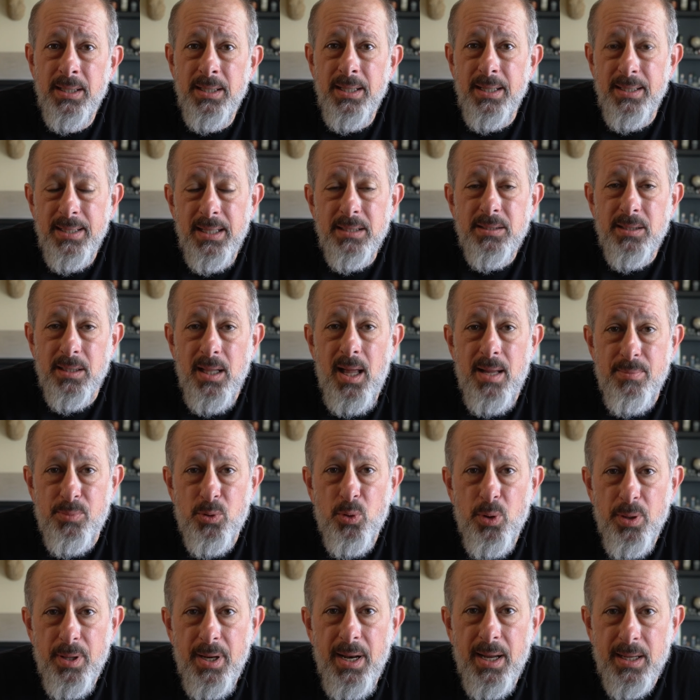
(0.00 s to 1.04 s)
And that's a lot
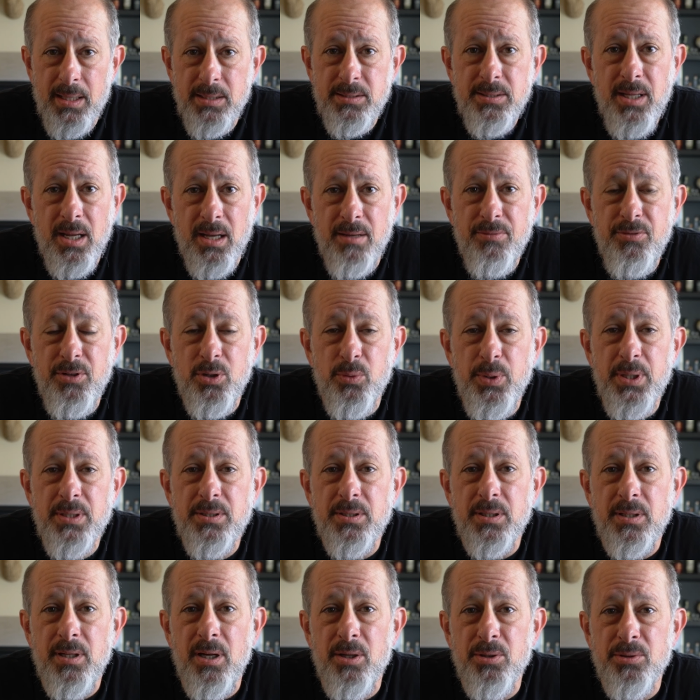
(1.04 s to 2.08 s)
more than I could say a few weeks
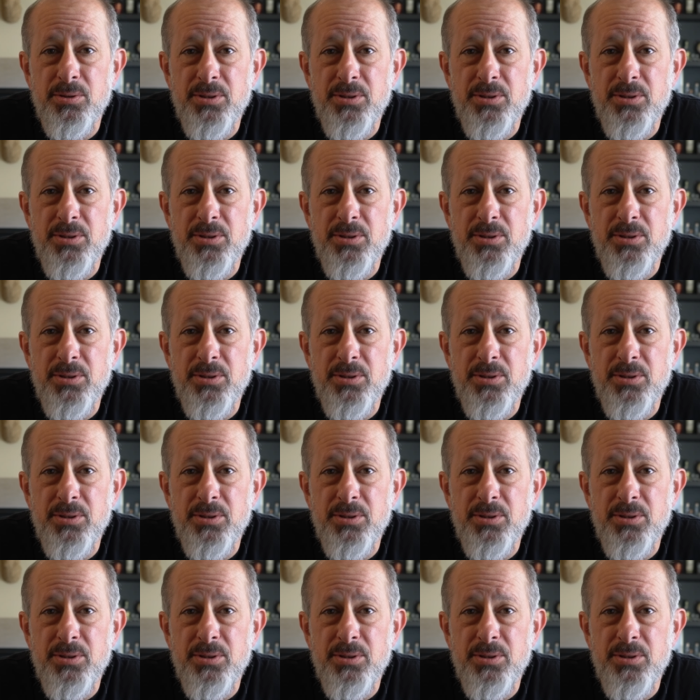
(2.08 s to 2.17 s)
ago.